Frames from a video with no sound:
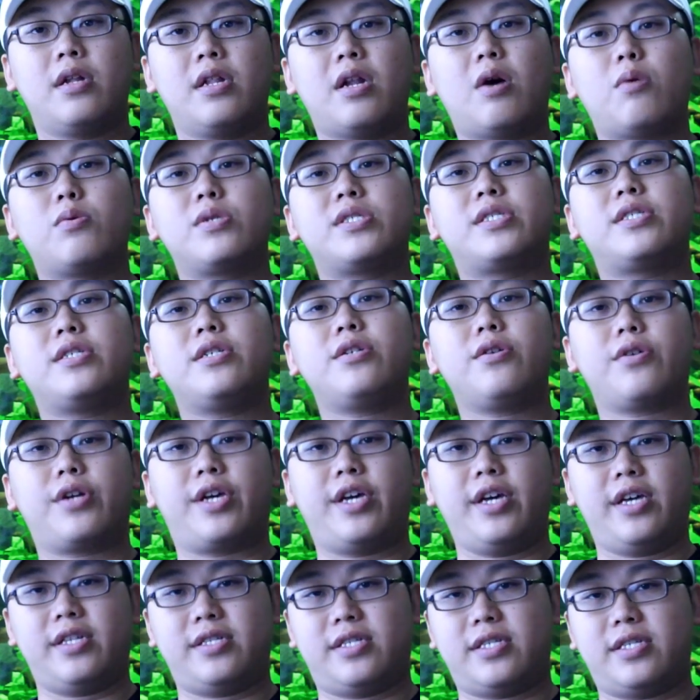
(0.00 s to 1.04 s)
Now we see your
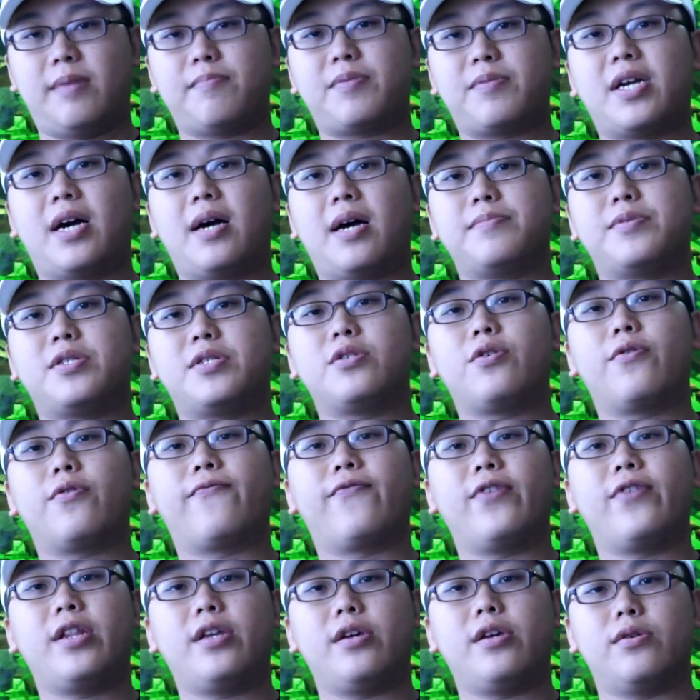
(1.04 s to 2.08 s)
kids sometimes in your
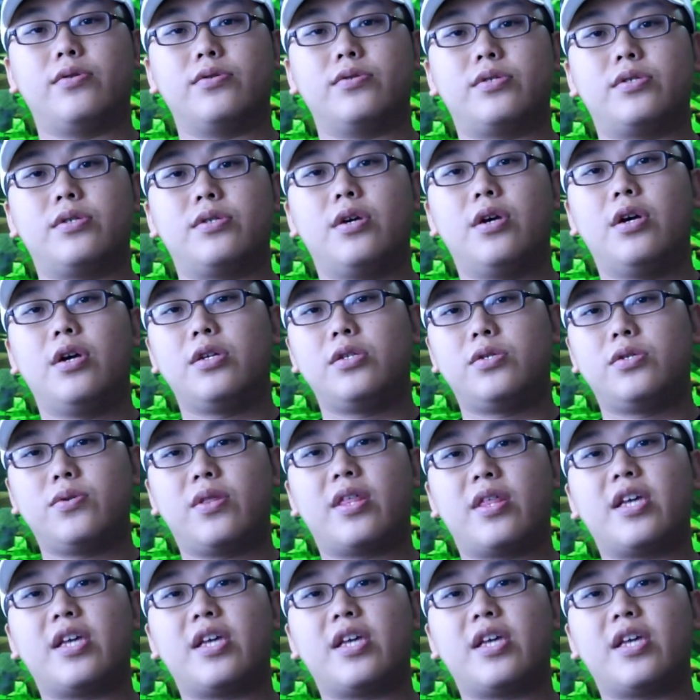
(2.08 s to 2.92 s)
videos. Do